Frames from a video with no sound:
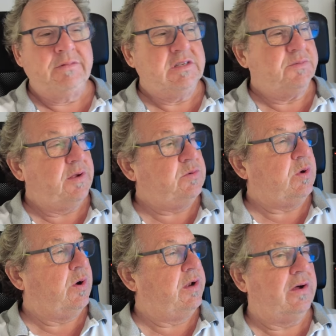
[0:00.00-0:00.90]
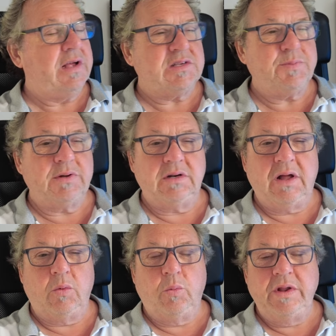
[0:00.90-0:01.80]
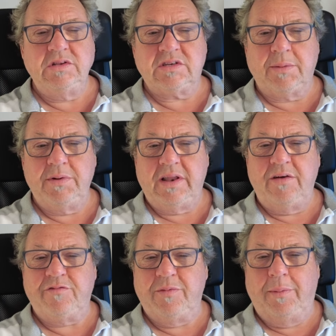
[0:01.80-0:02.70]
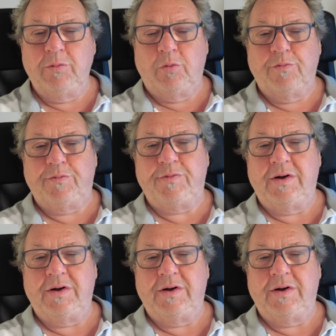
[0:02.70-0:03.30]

It's supposed to be quite nice, but the old wind's coming down from up north.